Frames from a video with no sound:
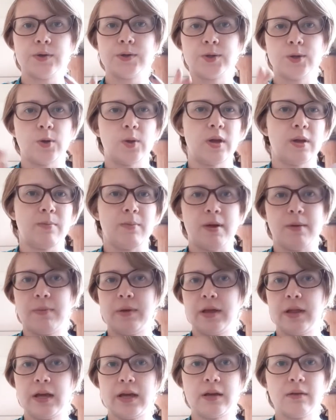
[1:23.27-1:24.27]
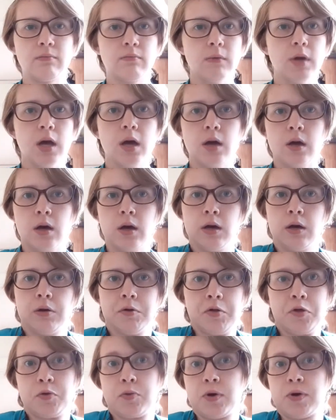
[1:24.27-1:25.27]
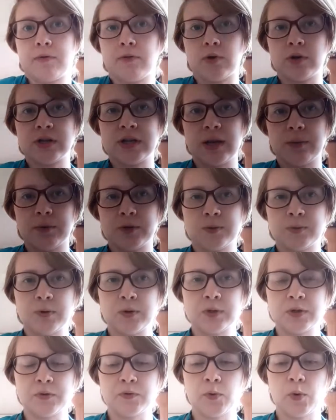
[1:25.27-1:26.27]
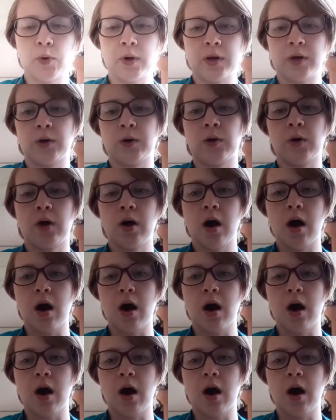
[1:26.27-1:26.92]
So like maybe like 3 or 4 tablespoons of oil.